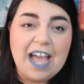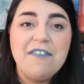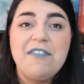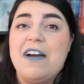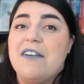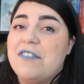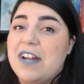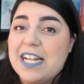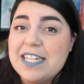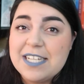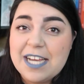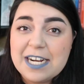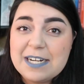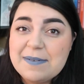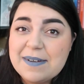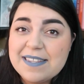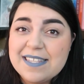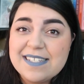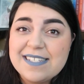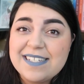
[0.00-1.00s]
If I've not talked
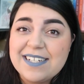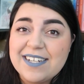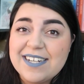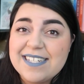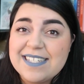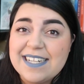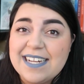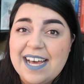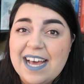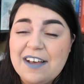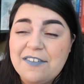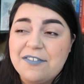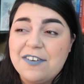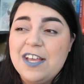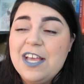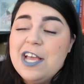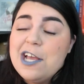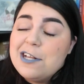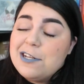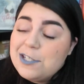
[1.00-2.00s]
about this series enough,
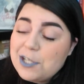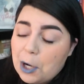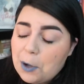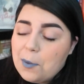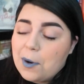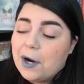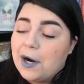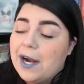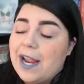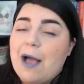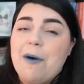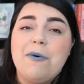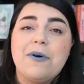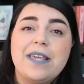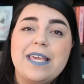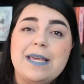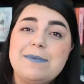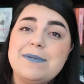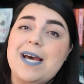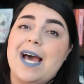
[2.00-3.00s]
don't worry, I will
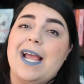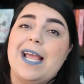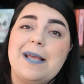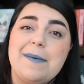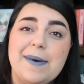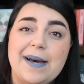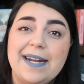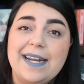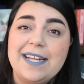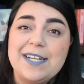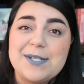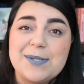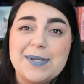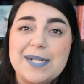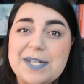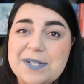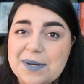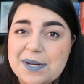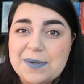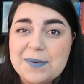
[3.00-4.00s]
keep talking about it in
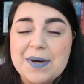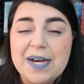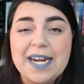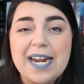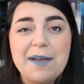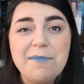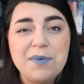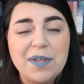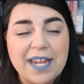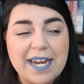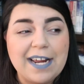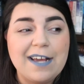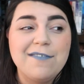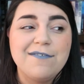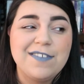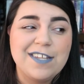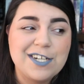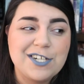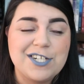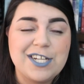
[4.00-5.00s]
2021. I'm planning
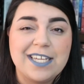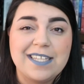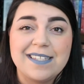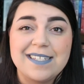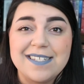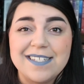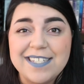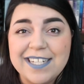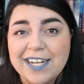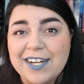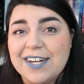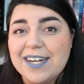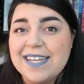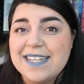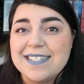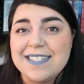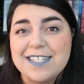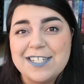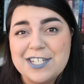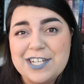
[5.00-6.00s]
on finishing the
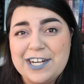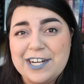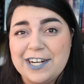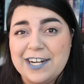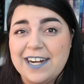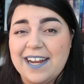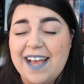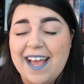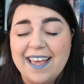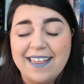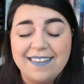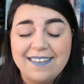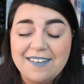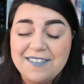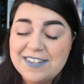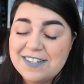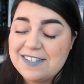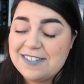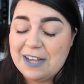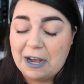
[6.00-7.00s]
series this year. I
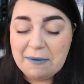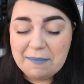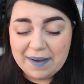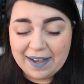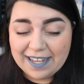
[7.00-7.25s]
love it so